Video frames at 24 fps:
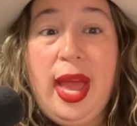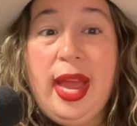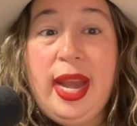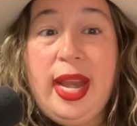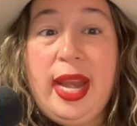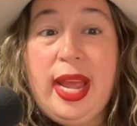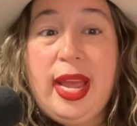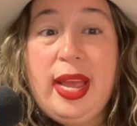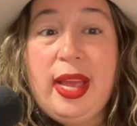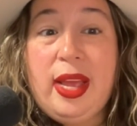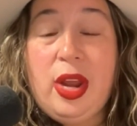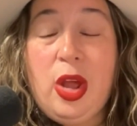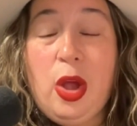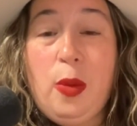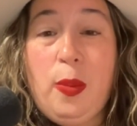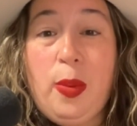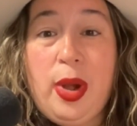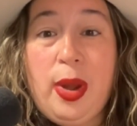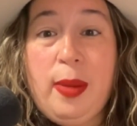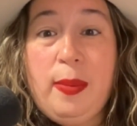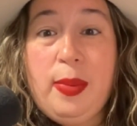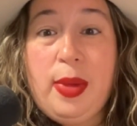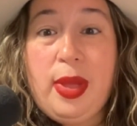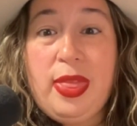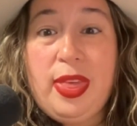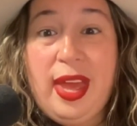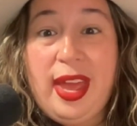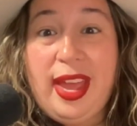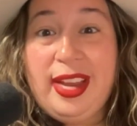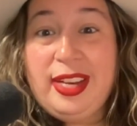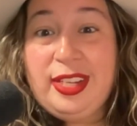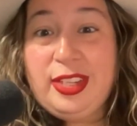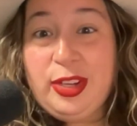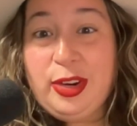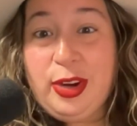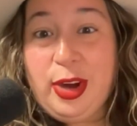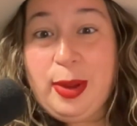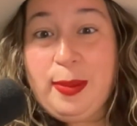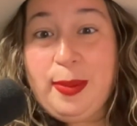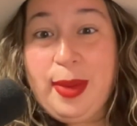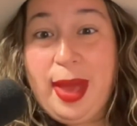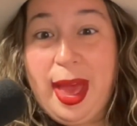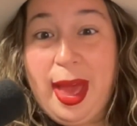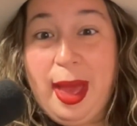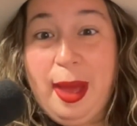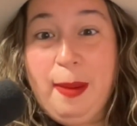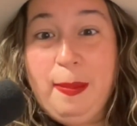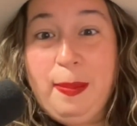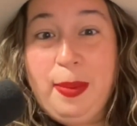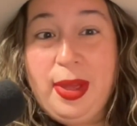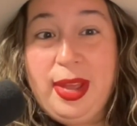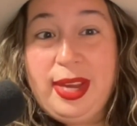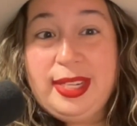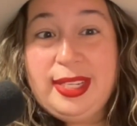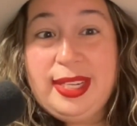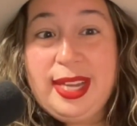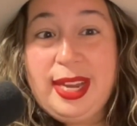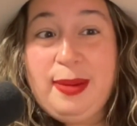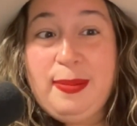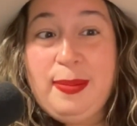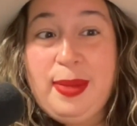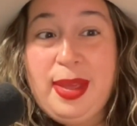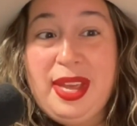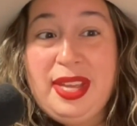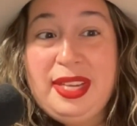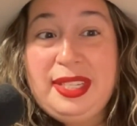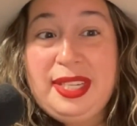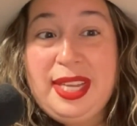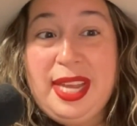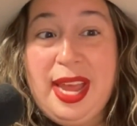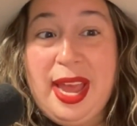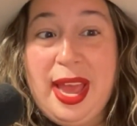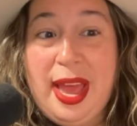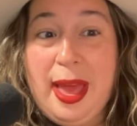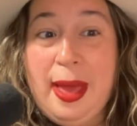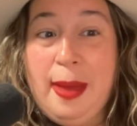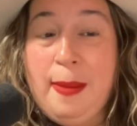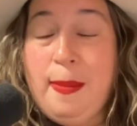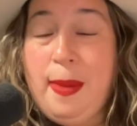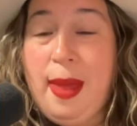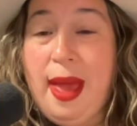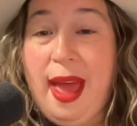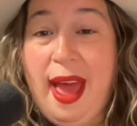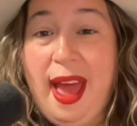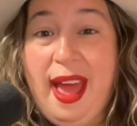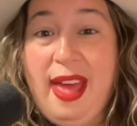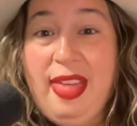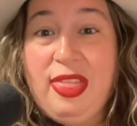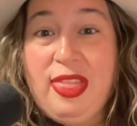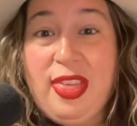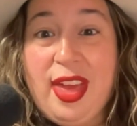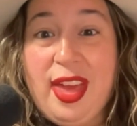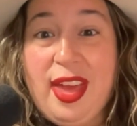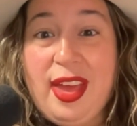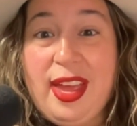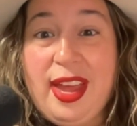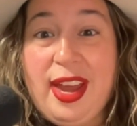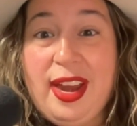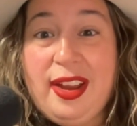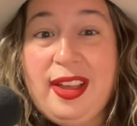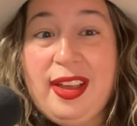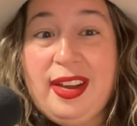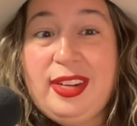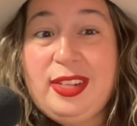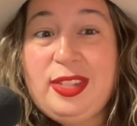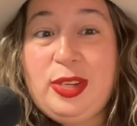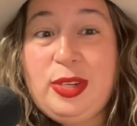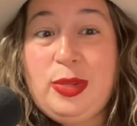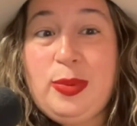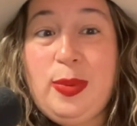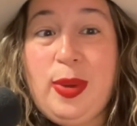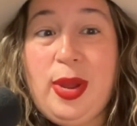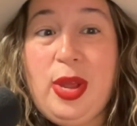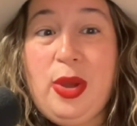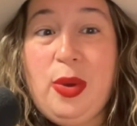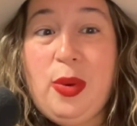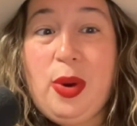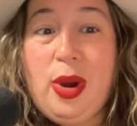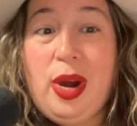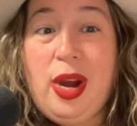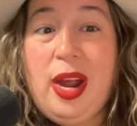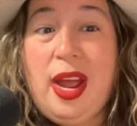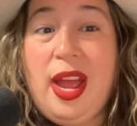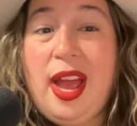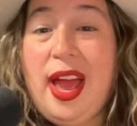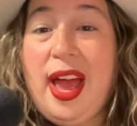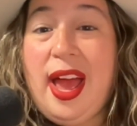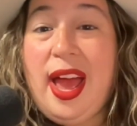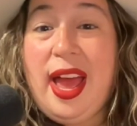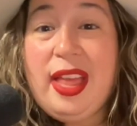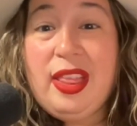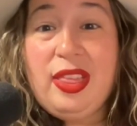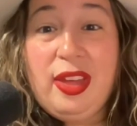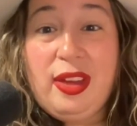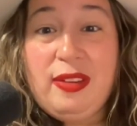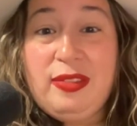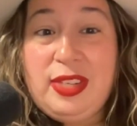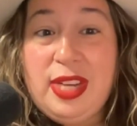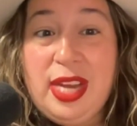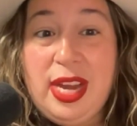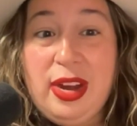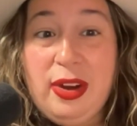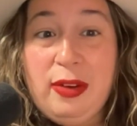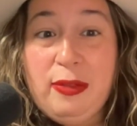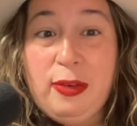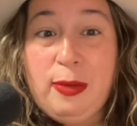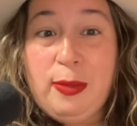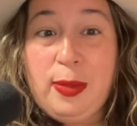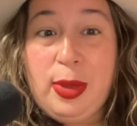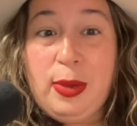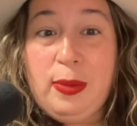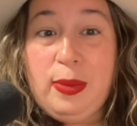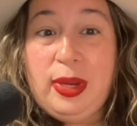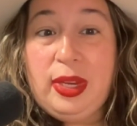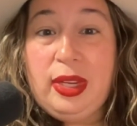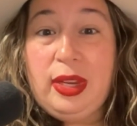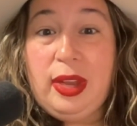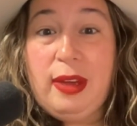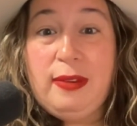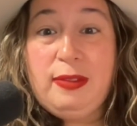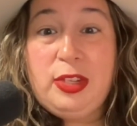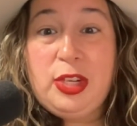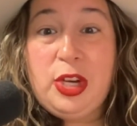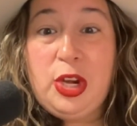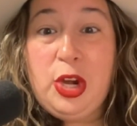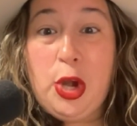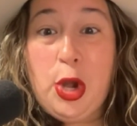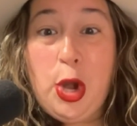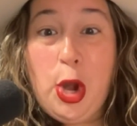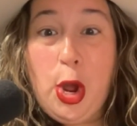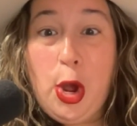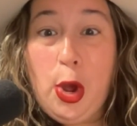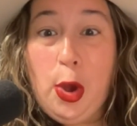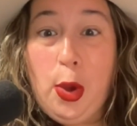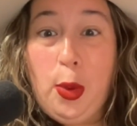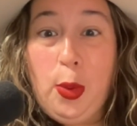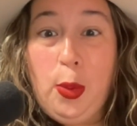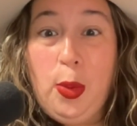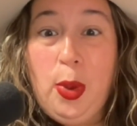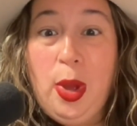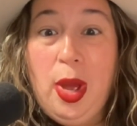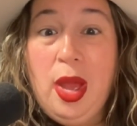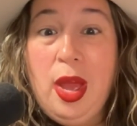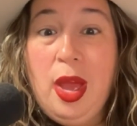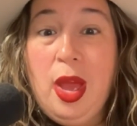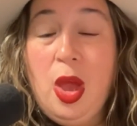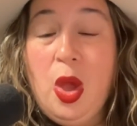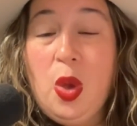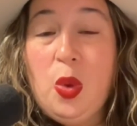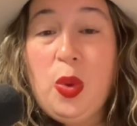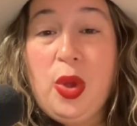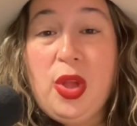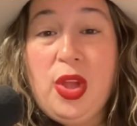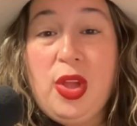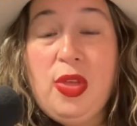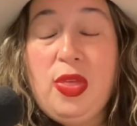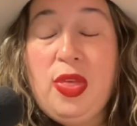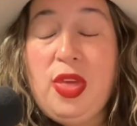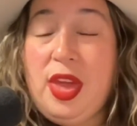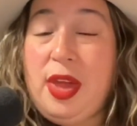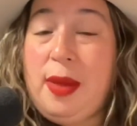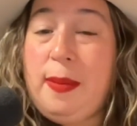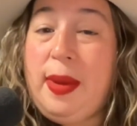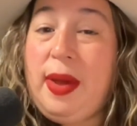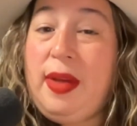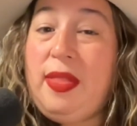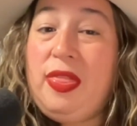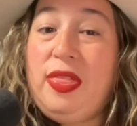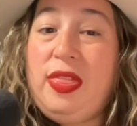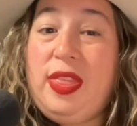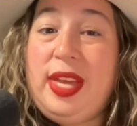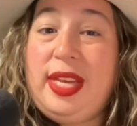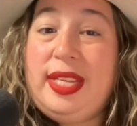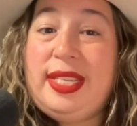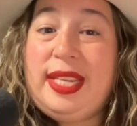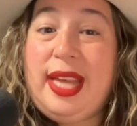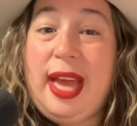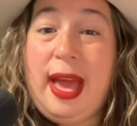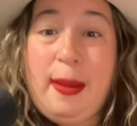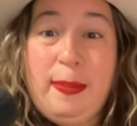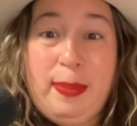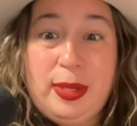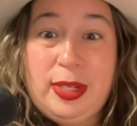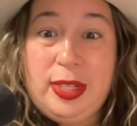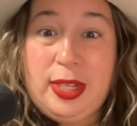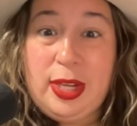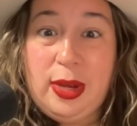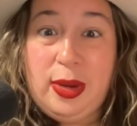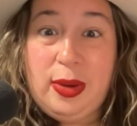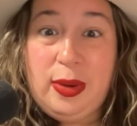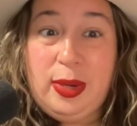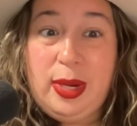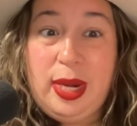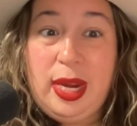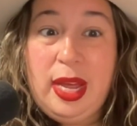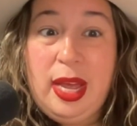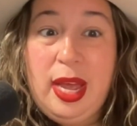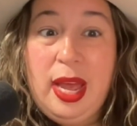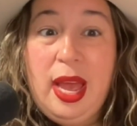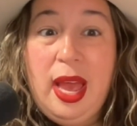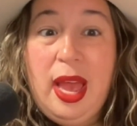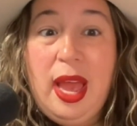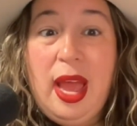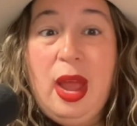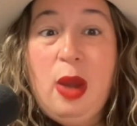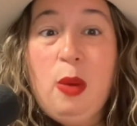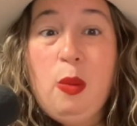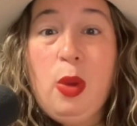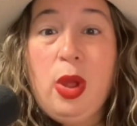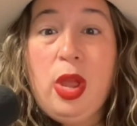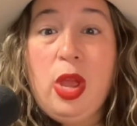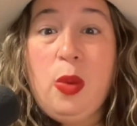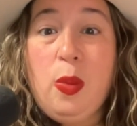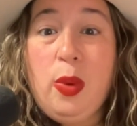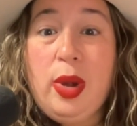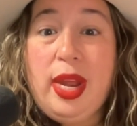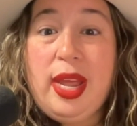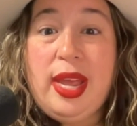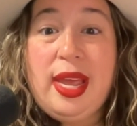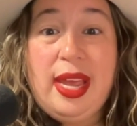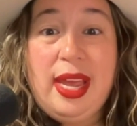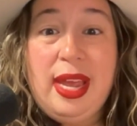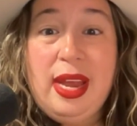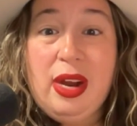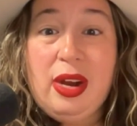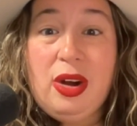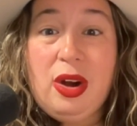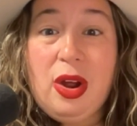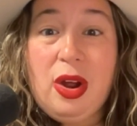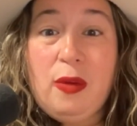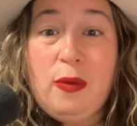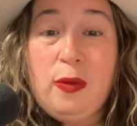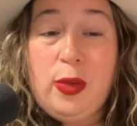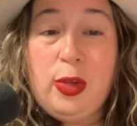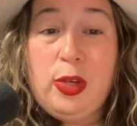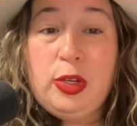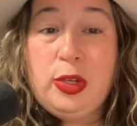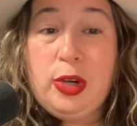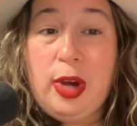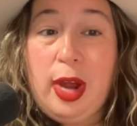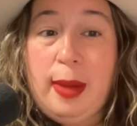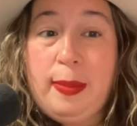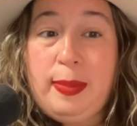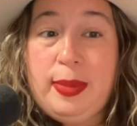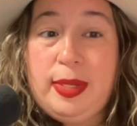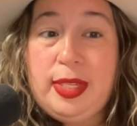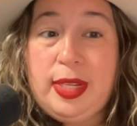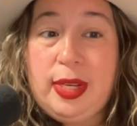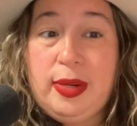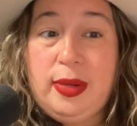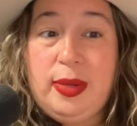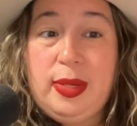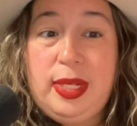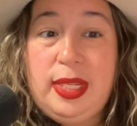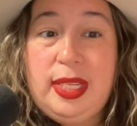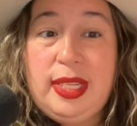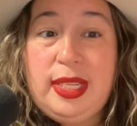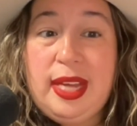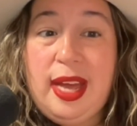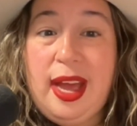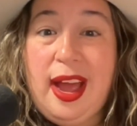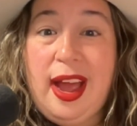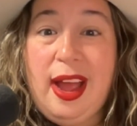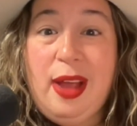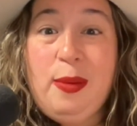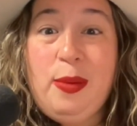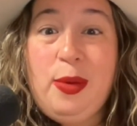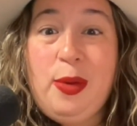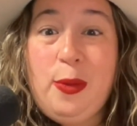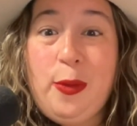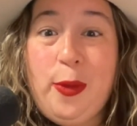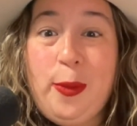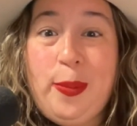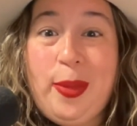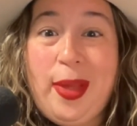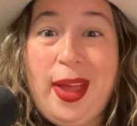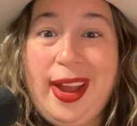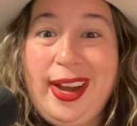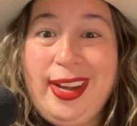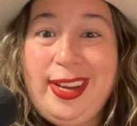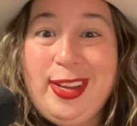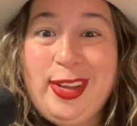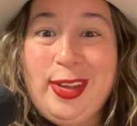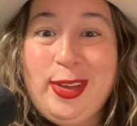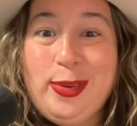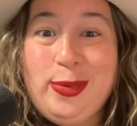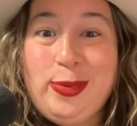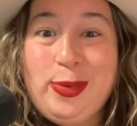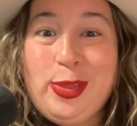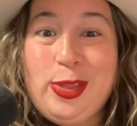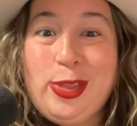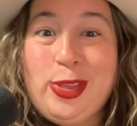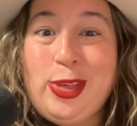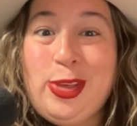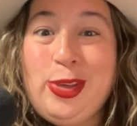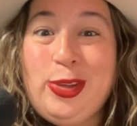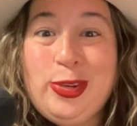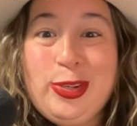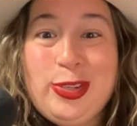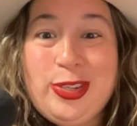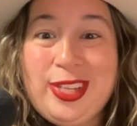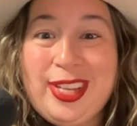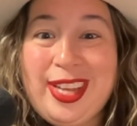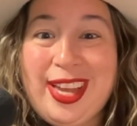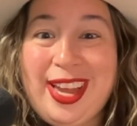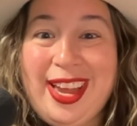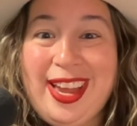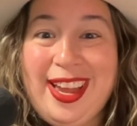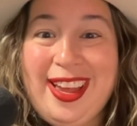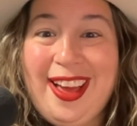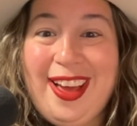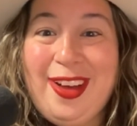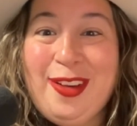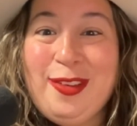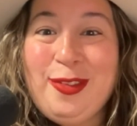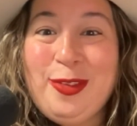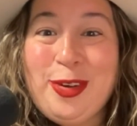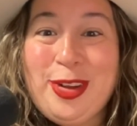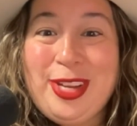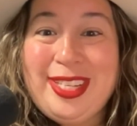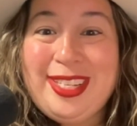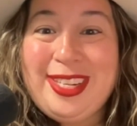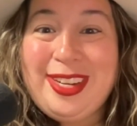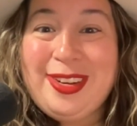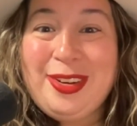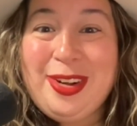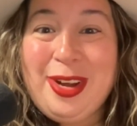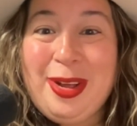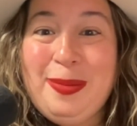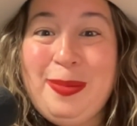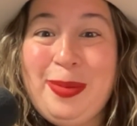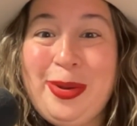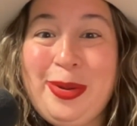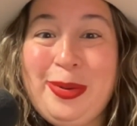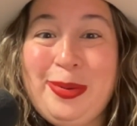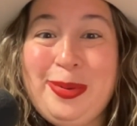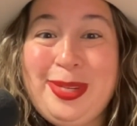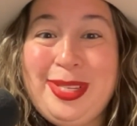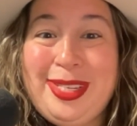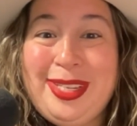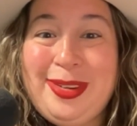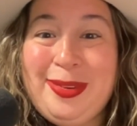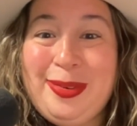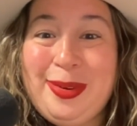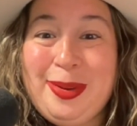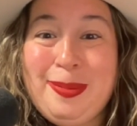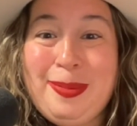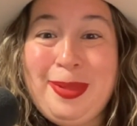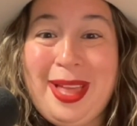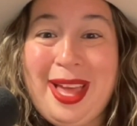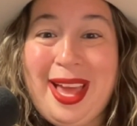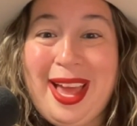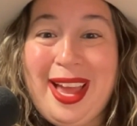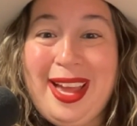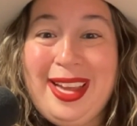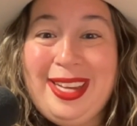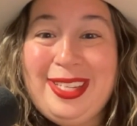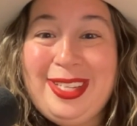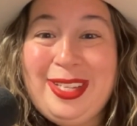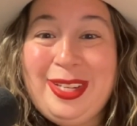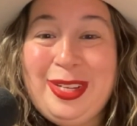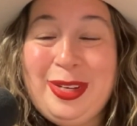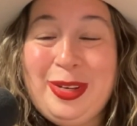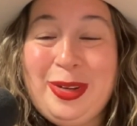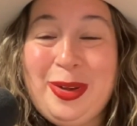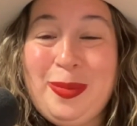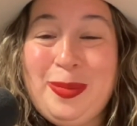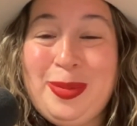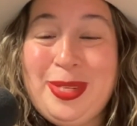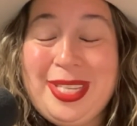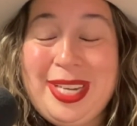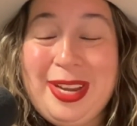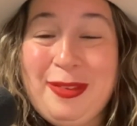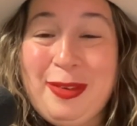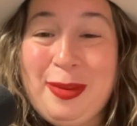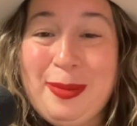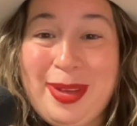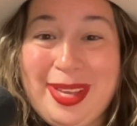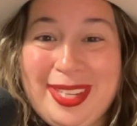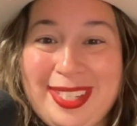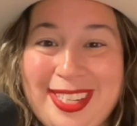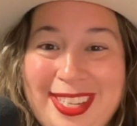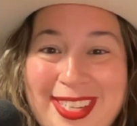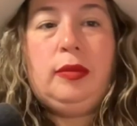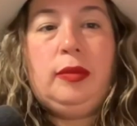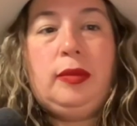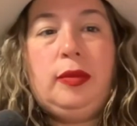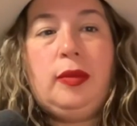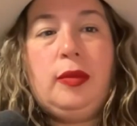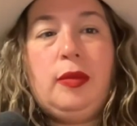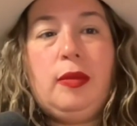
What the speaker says: and open up the Instagram app and send me a DM at the Carolina Sotomayor. I'd love to hear from you. Would love to know what you think about this episode and what you want to hear on future episodes. I will reply to you with usually a voice note. I'm known to reply to almost every message.